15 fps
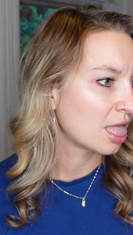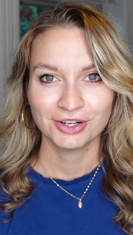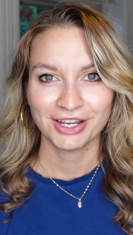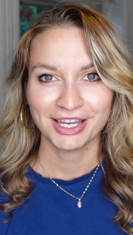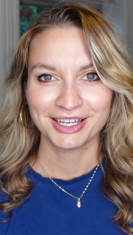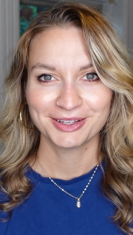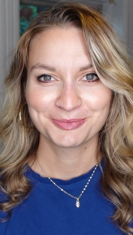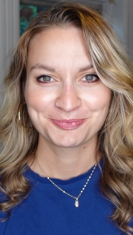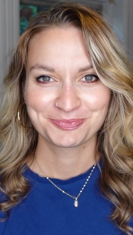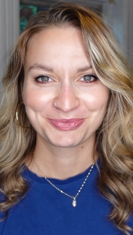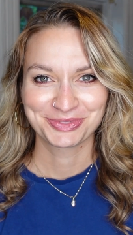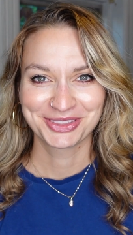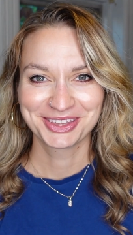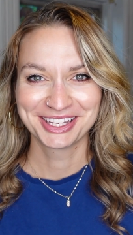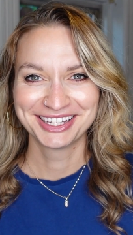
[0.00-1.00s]
Okay,
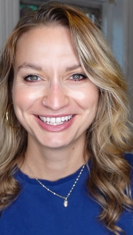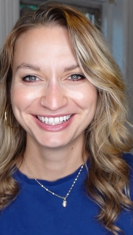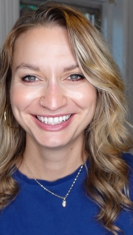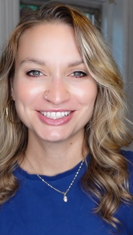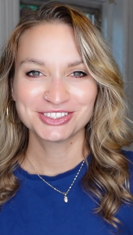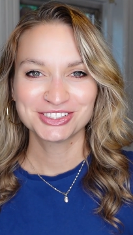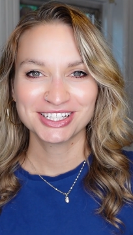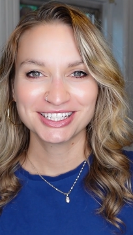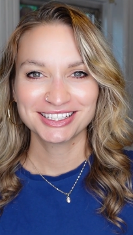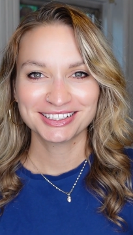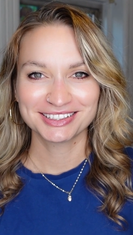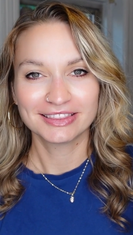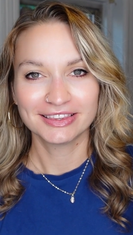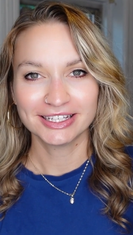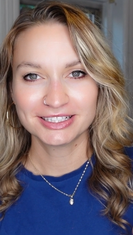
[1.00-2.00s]
I just
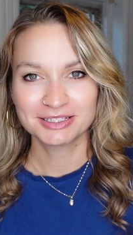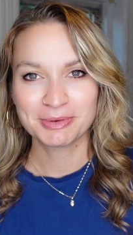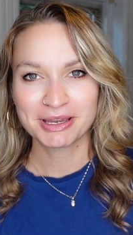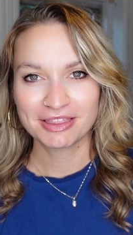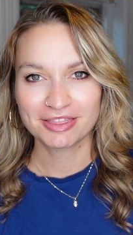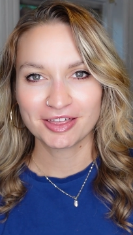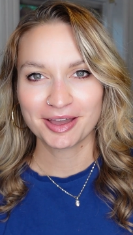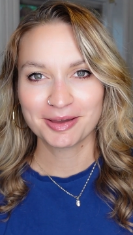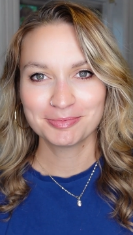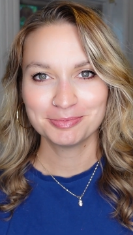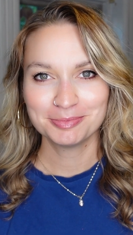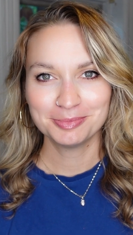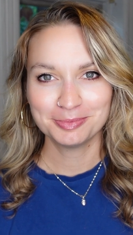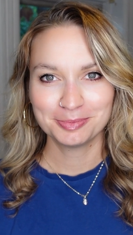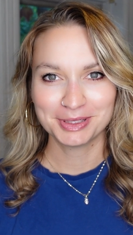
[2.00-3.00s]
licked my
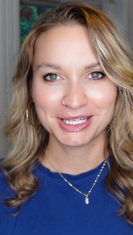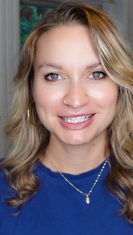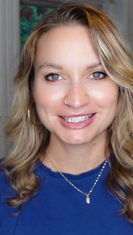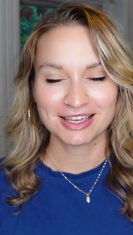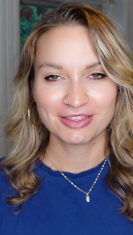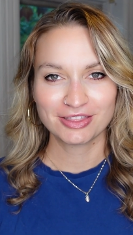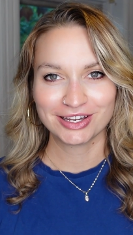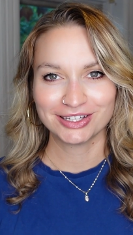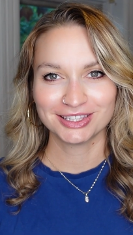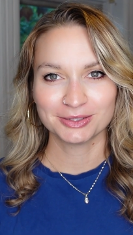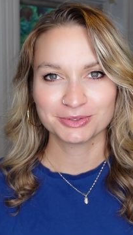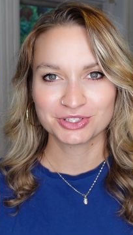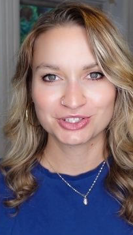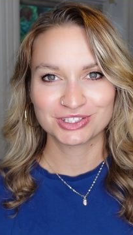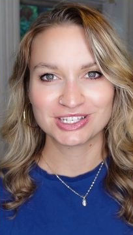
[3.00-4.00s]
thumb because I thought there
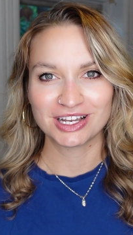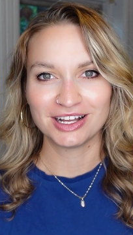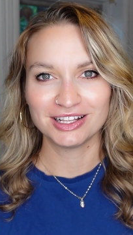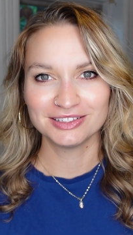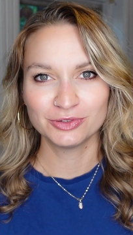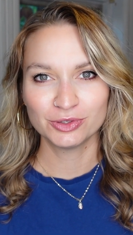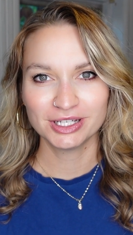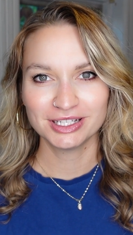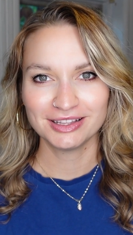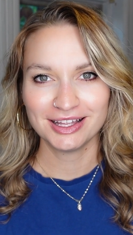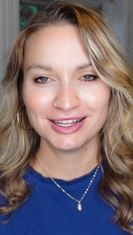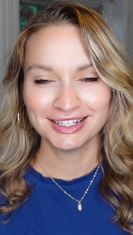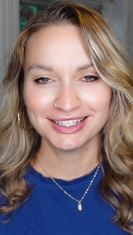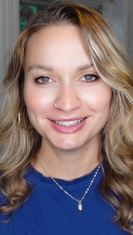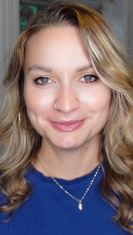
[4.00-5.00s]
was just olive oil
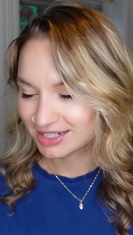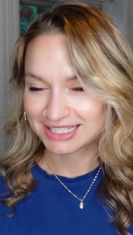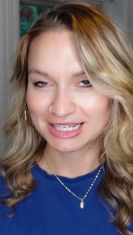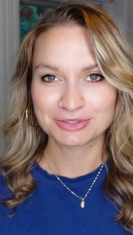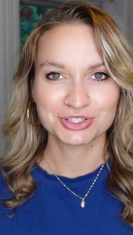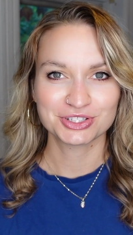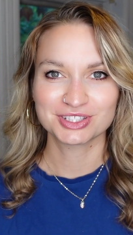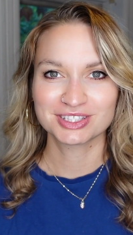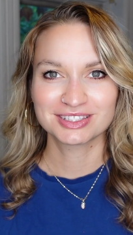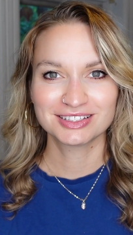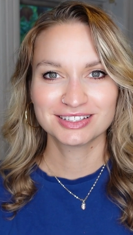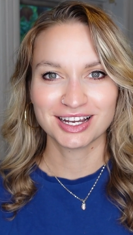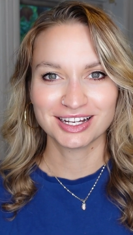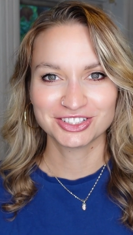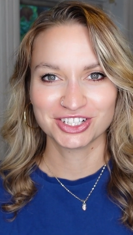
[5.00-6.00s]
on it because I was just
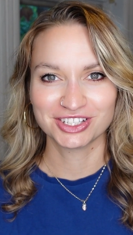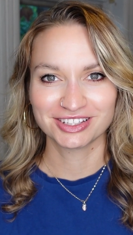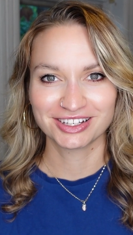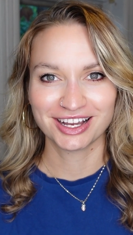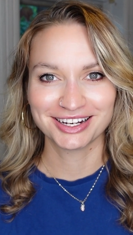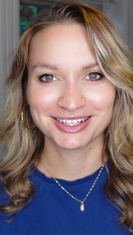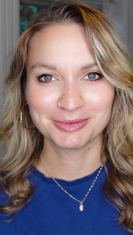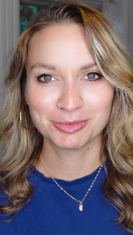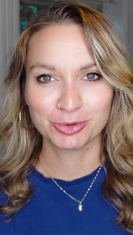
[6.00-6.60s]
touching the cutting